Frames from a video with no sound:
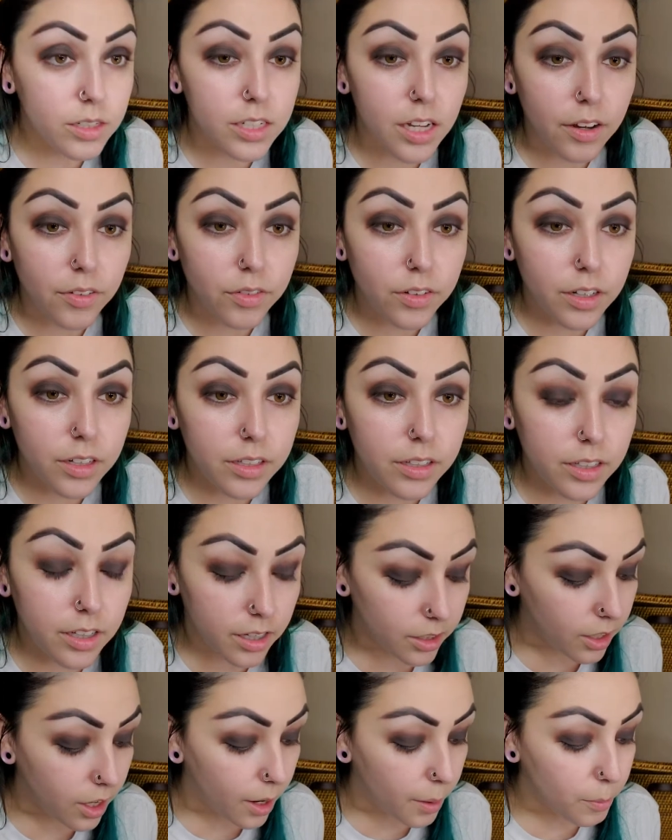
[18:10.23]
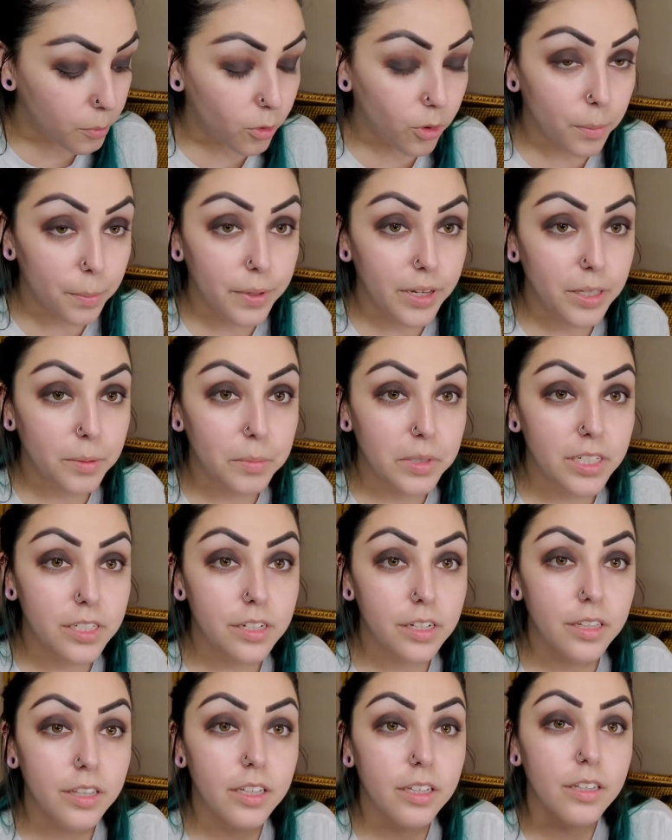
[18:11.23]
definitely a lot more
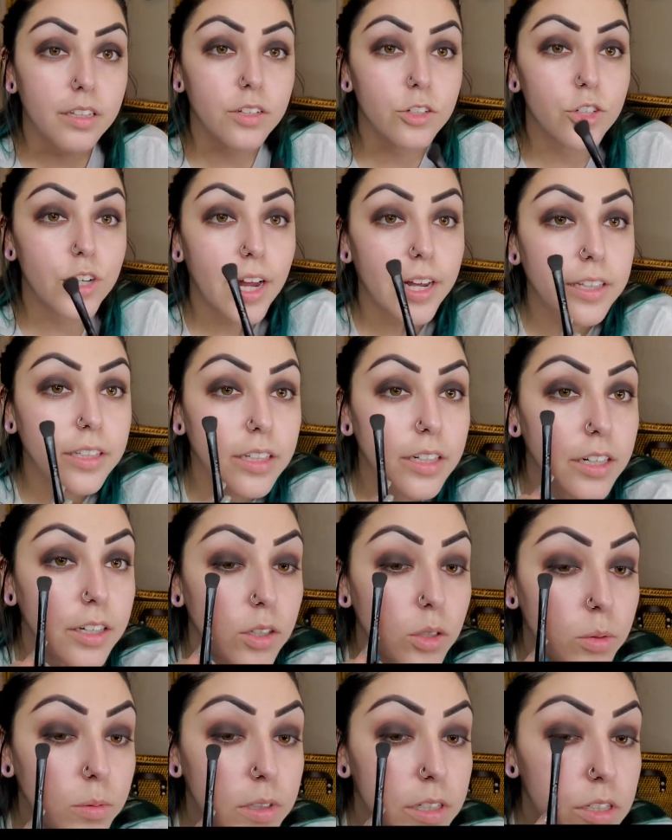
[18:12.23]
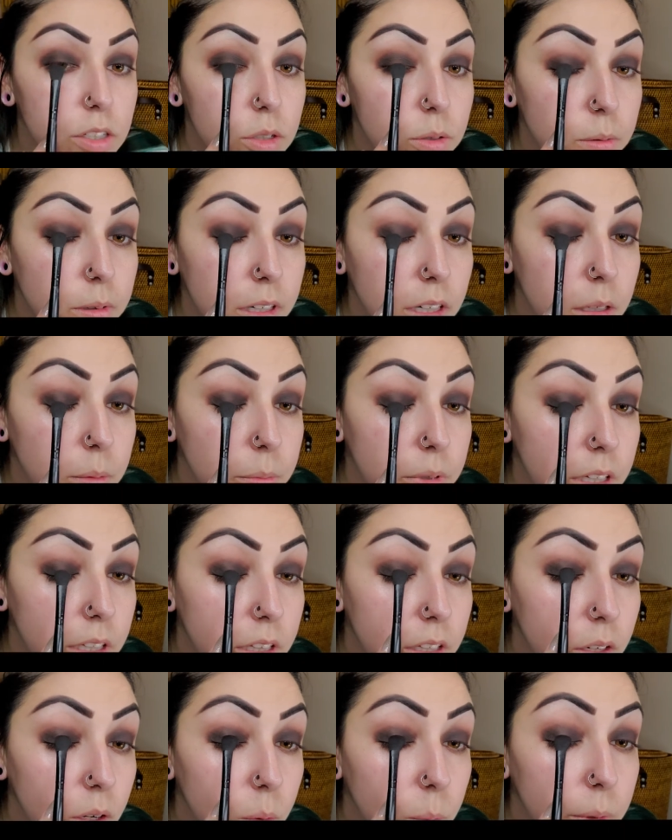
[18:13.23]
pigmented than the Jaclyn Hill one, so we're going to be a
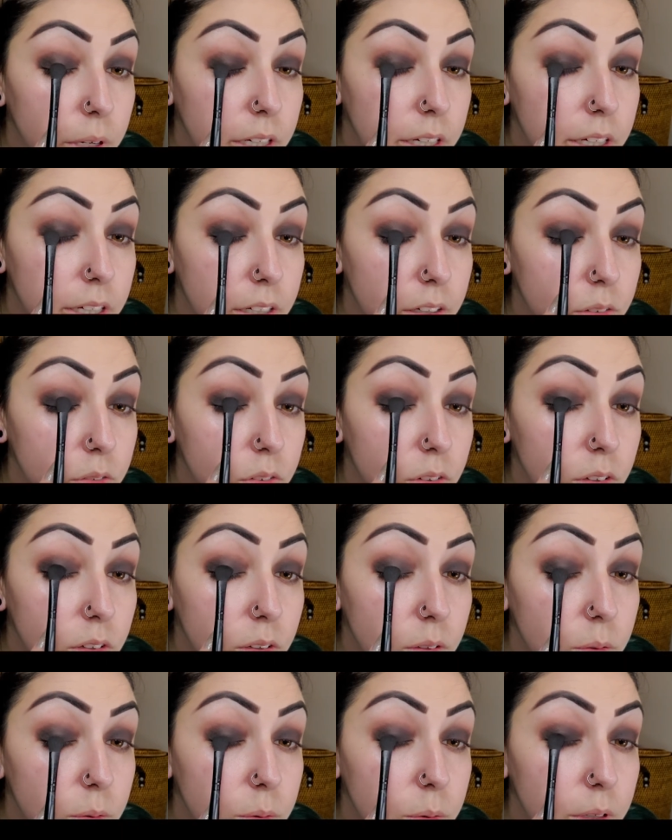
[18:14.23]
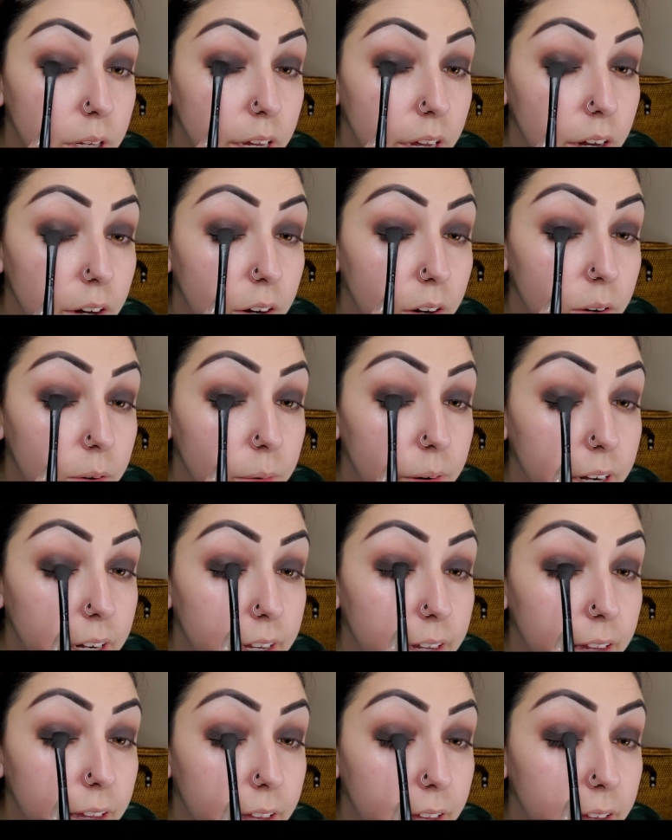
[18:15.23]
little bit careful. Oh yeah, already.
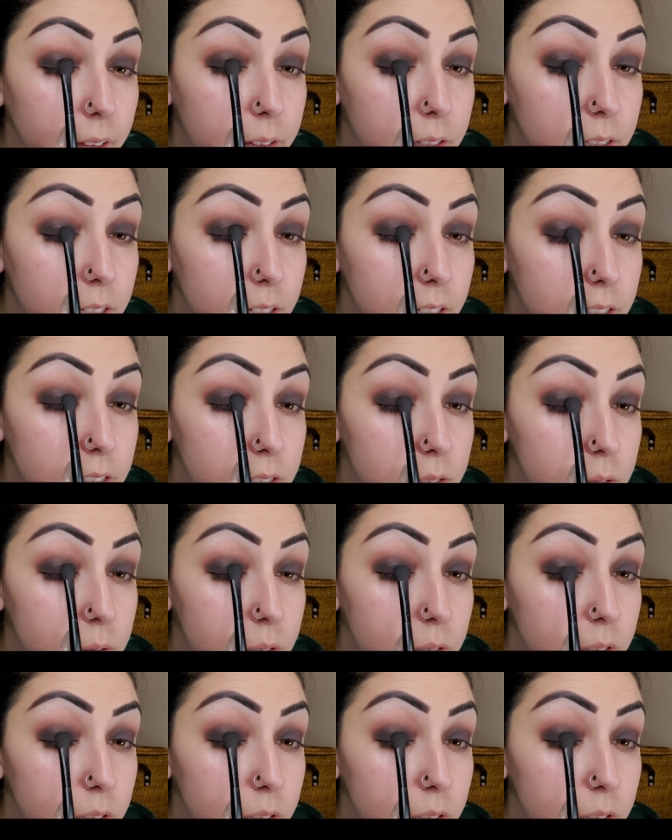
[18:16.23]
That is